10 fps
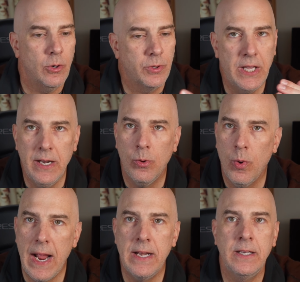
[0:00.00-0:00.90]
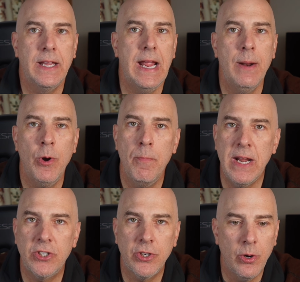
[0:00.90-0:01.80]
get it right in camera,
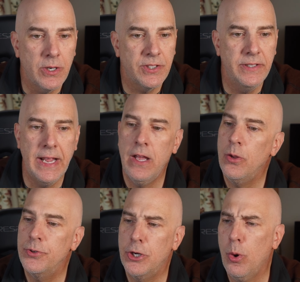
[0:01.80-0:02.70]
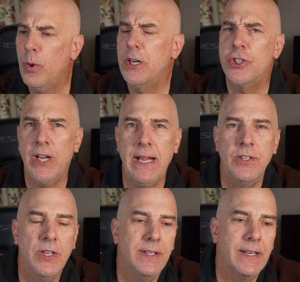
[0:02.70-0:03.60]
make sure it's nailed, you don't want to
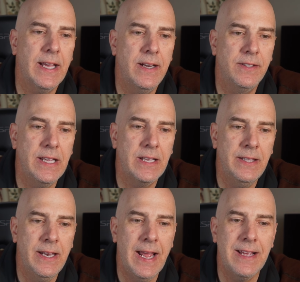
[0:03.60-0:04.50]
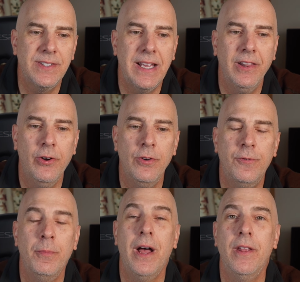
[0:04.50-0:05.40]
change it, that kind of thing. And then as I learned
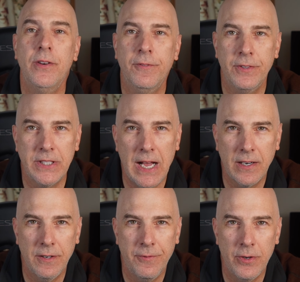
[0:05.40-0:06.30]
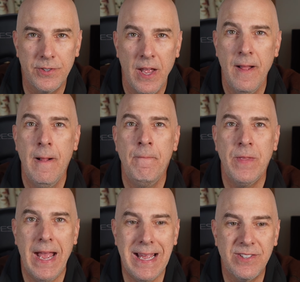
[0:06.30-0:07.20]
from other photographers,
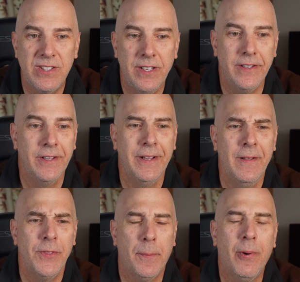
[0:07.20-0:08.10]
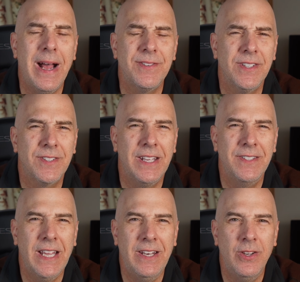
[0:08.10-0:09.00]
as the process
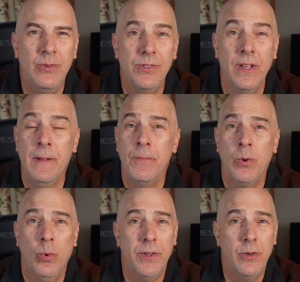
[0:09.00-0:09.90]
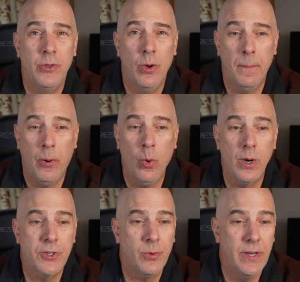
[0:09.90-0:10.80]
continues, whether you're doing
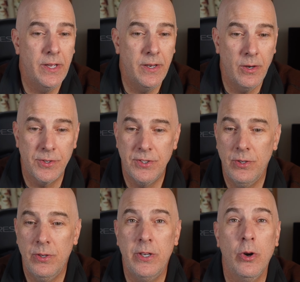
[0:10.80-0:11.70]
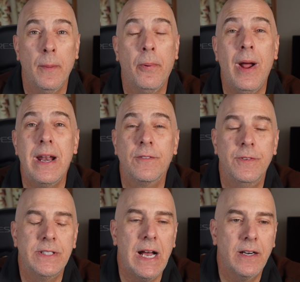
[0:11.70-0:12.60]
portrait or studio or product
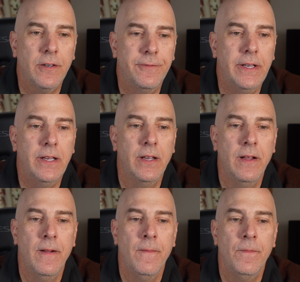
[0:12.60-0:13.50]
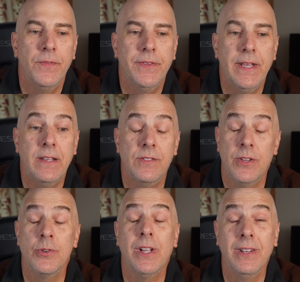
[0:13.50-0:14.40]
photography things,
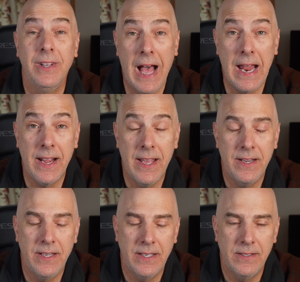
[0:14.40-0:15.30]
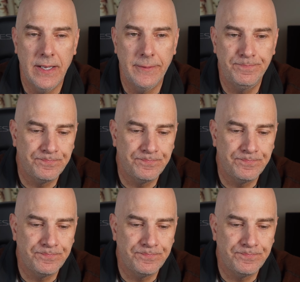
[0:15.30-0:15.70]
there's a lot of editing done.